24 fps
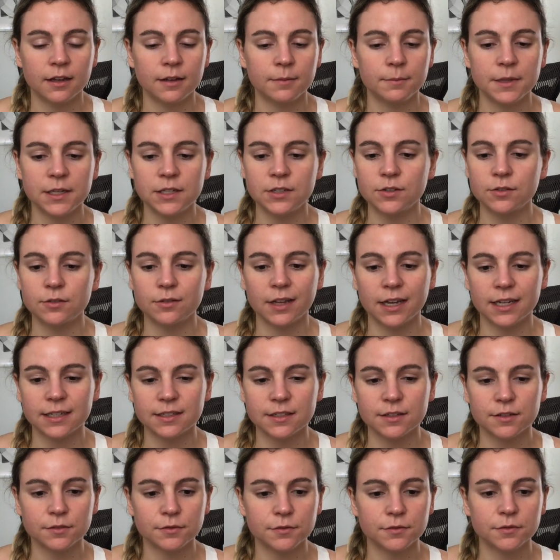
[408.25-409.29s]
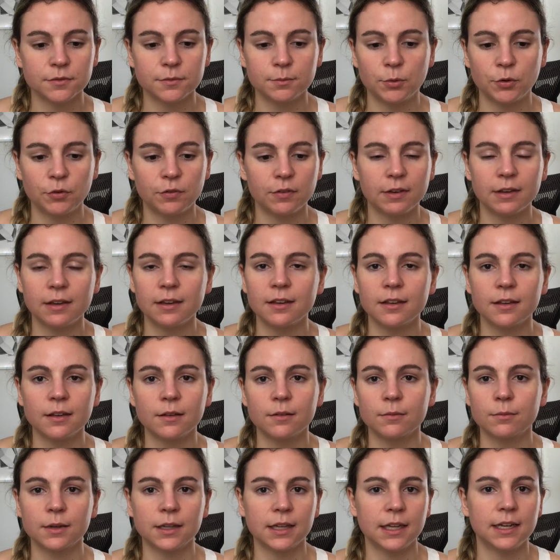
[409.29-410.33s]
They do lots of
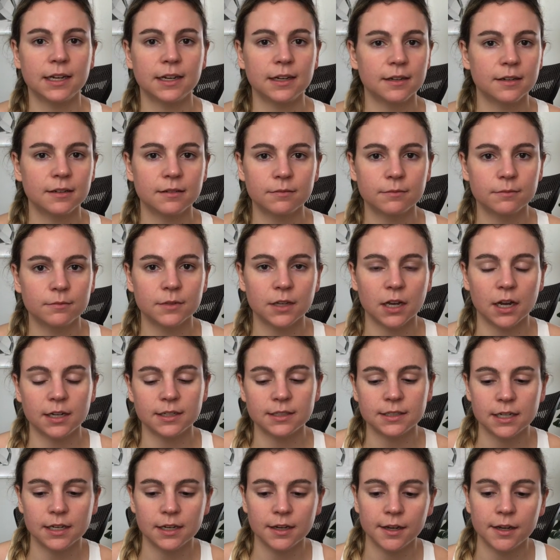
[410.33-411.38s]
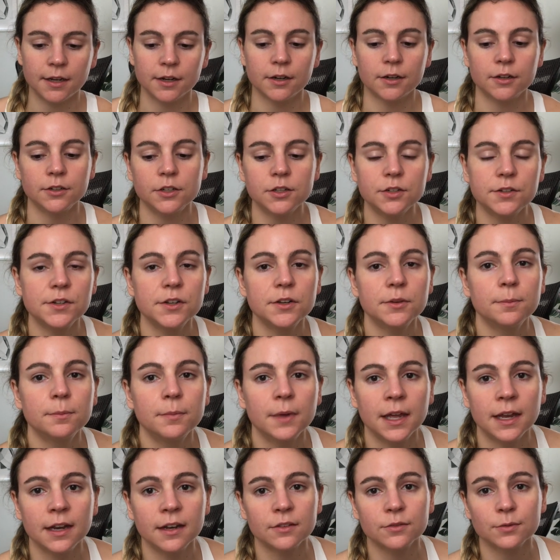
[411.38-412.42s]
movie-related content here on YouTube,
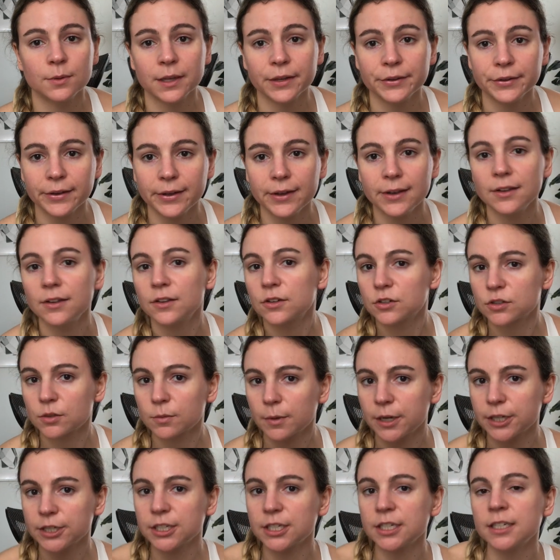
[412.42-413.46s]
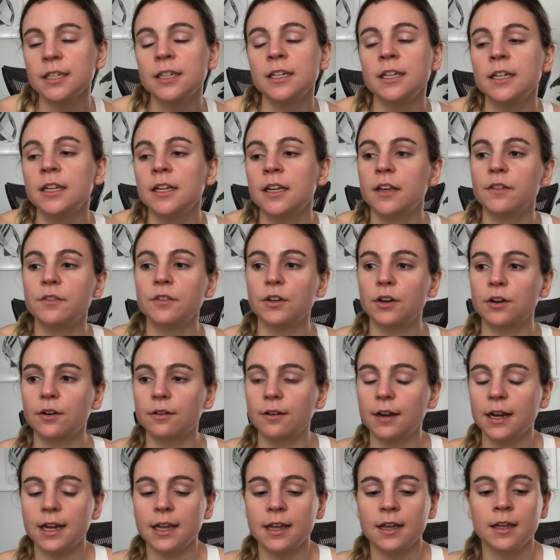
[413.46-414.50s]
and it's really good. You should watch it if you don't
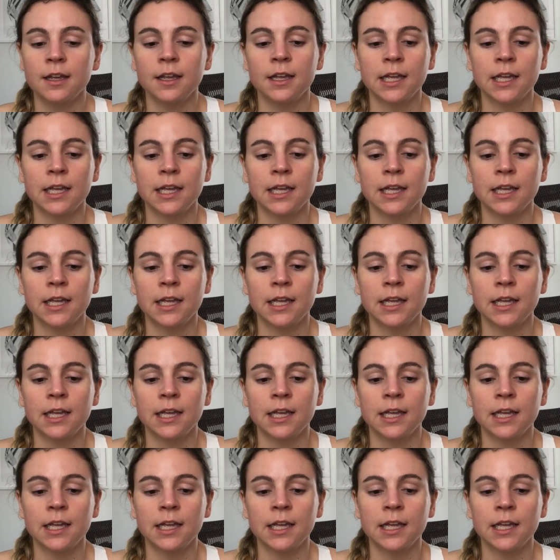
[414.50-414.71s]
already.